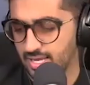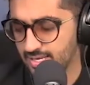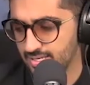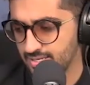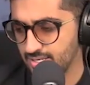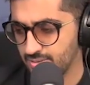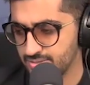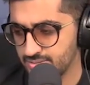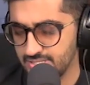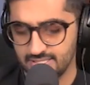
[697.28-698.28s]
I, I
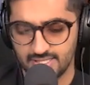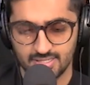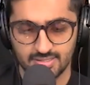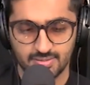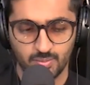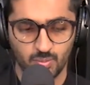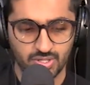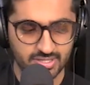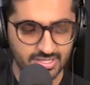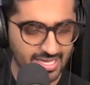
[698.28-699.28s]
also think that
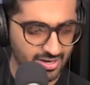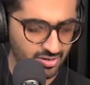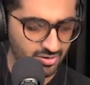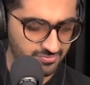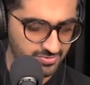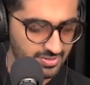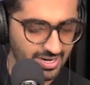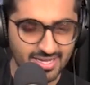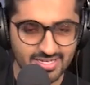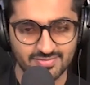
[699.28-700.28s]
we're in the era of the
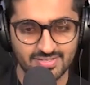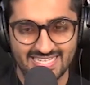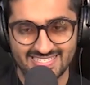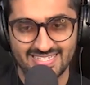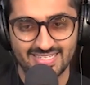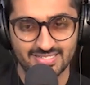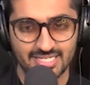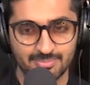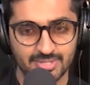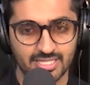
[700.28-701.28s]
rise of easy
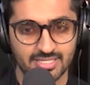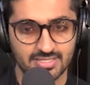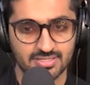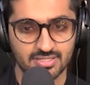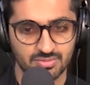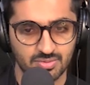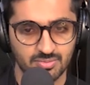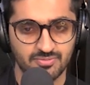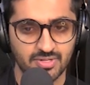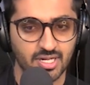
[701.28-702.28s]
listening playlists, because we were
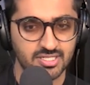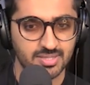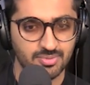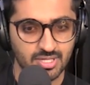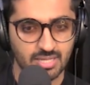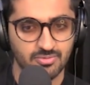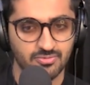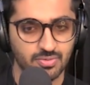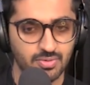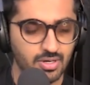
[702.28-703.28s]
briefly touching upon that
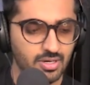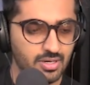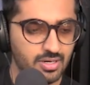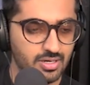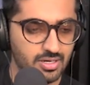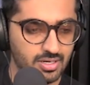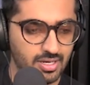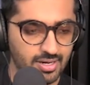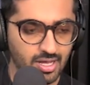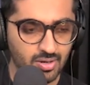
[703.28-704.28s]
before. Uh,
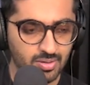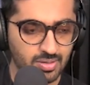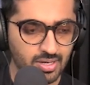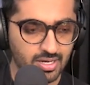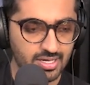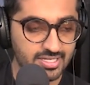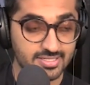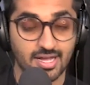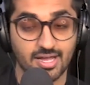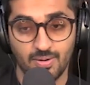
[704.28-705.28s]
and how I,
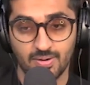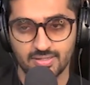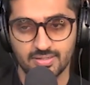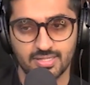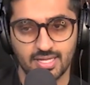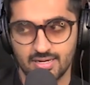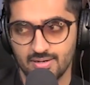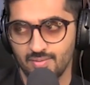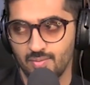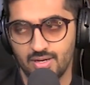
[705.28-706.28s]
it's ironical
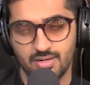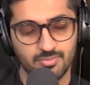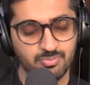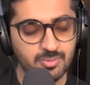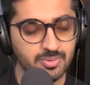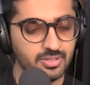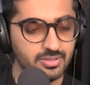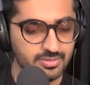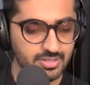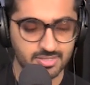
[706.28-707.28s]
that when
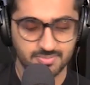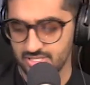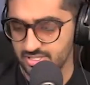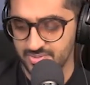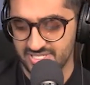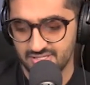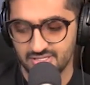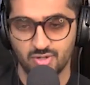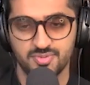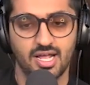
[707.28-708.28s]
people, especially in
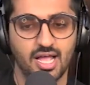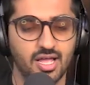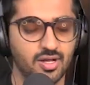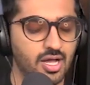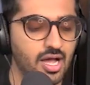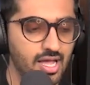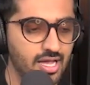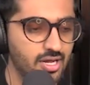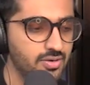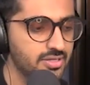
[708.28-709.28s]
the groups that I hang, I
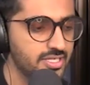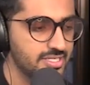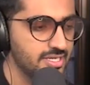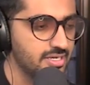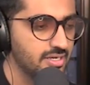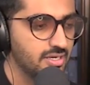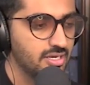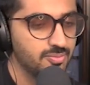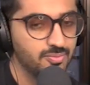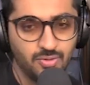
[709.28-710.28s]
hang out in, they say,
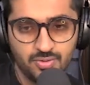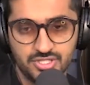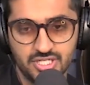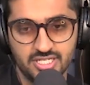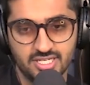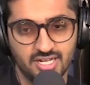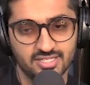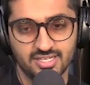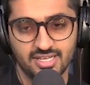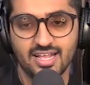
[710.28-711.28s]
bro, kuch chill
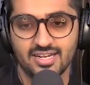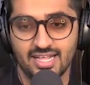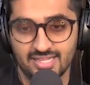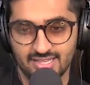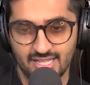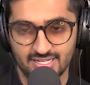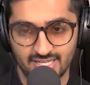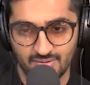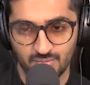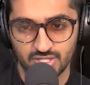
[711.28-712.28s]
chala de. And, and that, that,
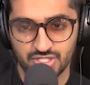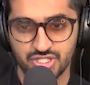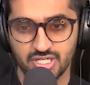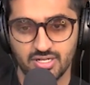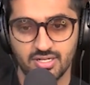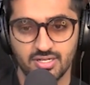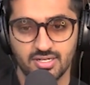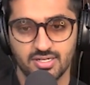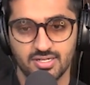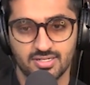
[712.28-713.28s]
that word chill
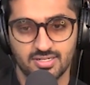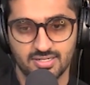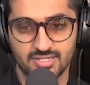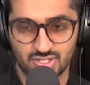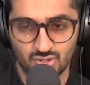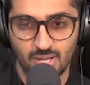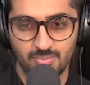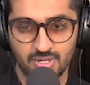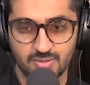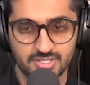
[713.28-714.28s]
uh, is so
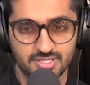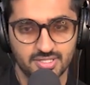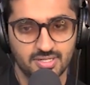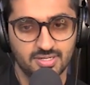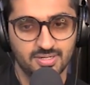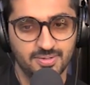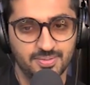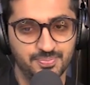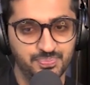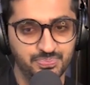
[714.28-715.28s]
ambiguous
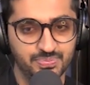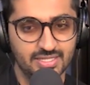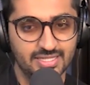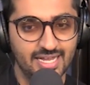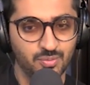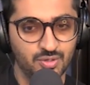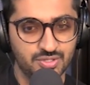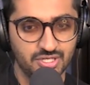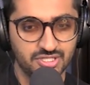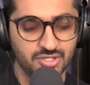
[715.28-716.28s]
um, that when you
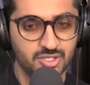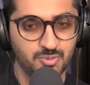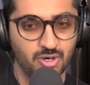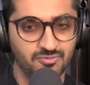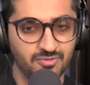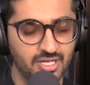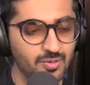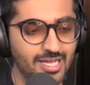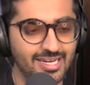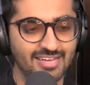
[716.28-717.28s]
search it on Spotify,
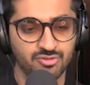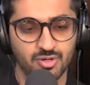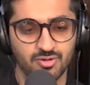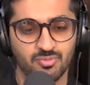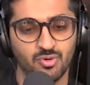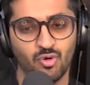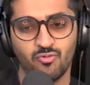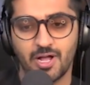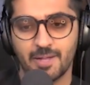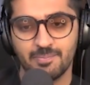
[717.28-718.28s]
you'll get everywhere from
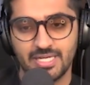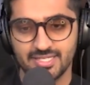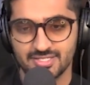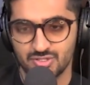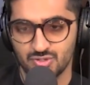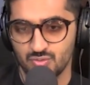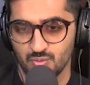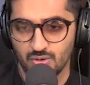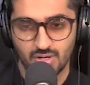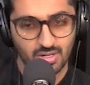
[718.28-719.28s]
lo-fi beats
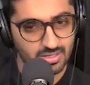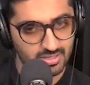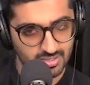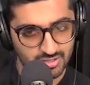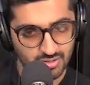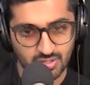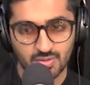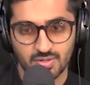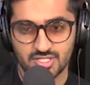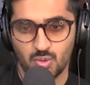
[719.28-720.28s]
to uh, genre
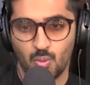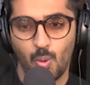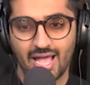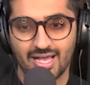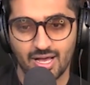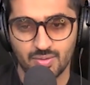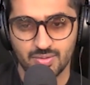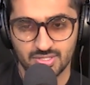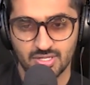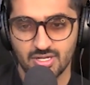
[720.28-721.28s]
known as swag
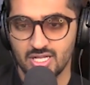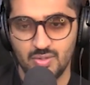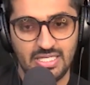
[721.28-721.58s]
house to